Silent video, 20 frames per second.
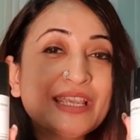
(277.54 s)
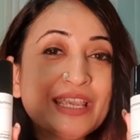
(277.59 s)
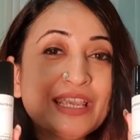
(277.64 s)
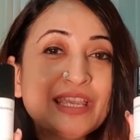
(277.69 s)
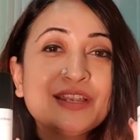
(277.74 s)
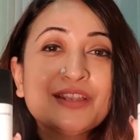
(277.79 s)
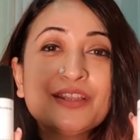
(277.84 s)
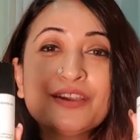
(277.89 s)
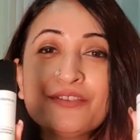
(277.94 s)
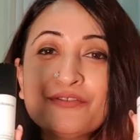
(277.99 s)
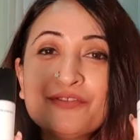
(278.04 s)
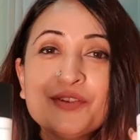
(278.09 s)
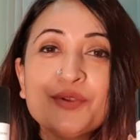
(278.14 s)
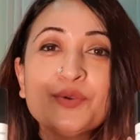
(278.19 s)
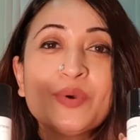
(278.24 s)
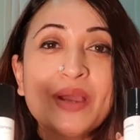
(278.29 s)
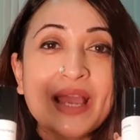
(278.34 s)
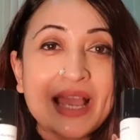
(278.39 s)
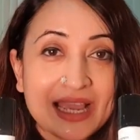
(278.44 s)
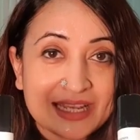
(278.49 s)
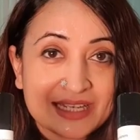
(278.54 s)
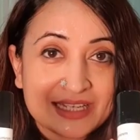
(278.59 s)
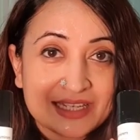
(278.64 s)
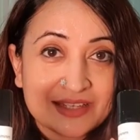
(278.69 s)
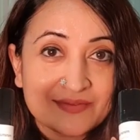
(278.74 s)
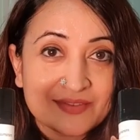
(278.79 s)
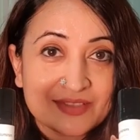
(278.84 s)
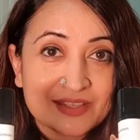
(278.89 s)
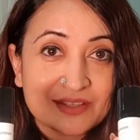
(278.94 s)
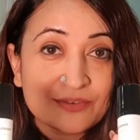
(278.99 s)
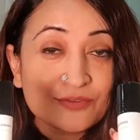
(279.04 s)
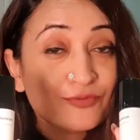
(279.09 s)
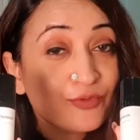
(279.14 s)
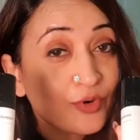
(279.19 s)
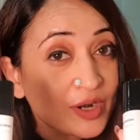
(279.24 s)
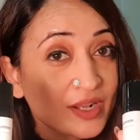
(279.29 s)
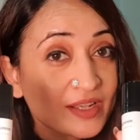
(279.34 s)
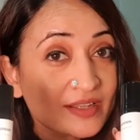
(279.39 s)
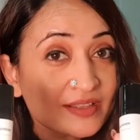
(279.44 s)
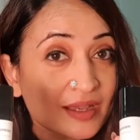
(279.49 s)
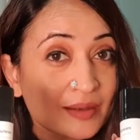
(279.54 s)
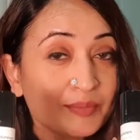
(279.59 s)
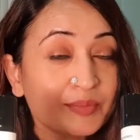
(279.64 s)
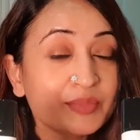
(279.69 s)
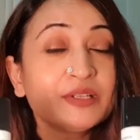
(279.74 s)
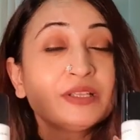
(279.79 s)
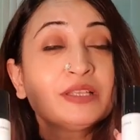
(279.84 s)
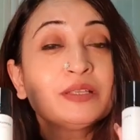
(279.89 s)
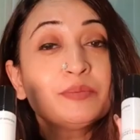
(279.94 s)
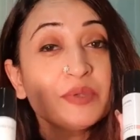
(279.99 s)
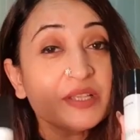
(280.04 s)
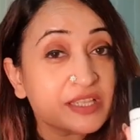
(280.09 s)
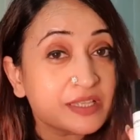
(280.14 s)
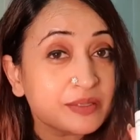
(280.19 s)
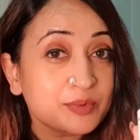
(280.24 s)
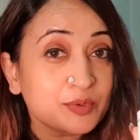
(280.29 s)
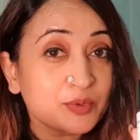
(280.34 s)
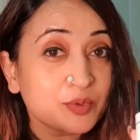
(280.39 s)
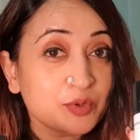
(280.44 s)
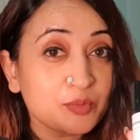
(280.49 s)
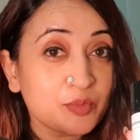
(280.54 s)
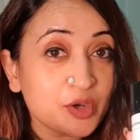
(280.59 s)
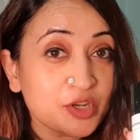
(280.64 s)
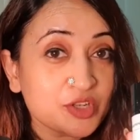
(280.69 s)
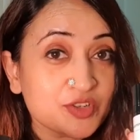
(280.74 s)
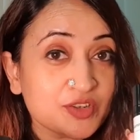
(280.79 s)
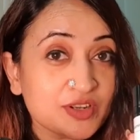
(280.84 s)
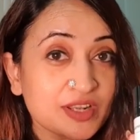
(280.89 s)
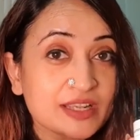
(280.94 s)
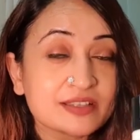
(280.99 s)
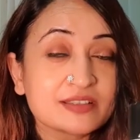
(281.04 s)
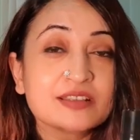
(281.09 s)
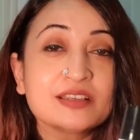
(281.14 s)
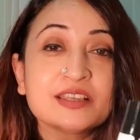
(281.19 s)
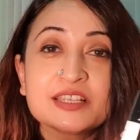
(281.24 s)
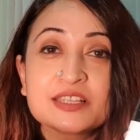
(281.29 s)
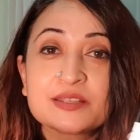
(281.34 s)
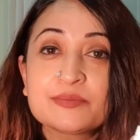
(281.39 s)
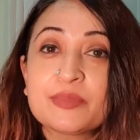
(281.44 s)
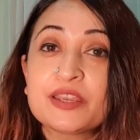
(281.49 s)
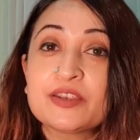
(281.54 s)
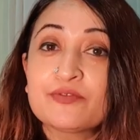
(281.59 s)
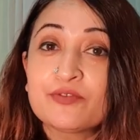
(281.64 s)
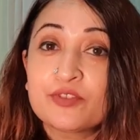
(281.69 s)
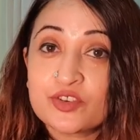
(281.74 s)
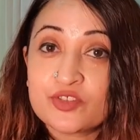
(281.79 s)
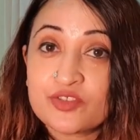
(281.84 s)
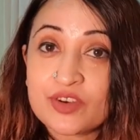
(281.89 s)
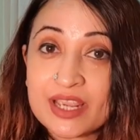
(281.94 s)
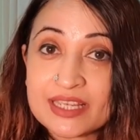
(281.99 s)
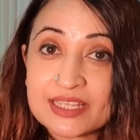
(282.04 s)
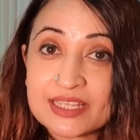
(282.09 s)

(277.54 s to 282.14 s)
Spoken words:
in a few actives. For example, the bisabolol moisturizer is meant for dry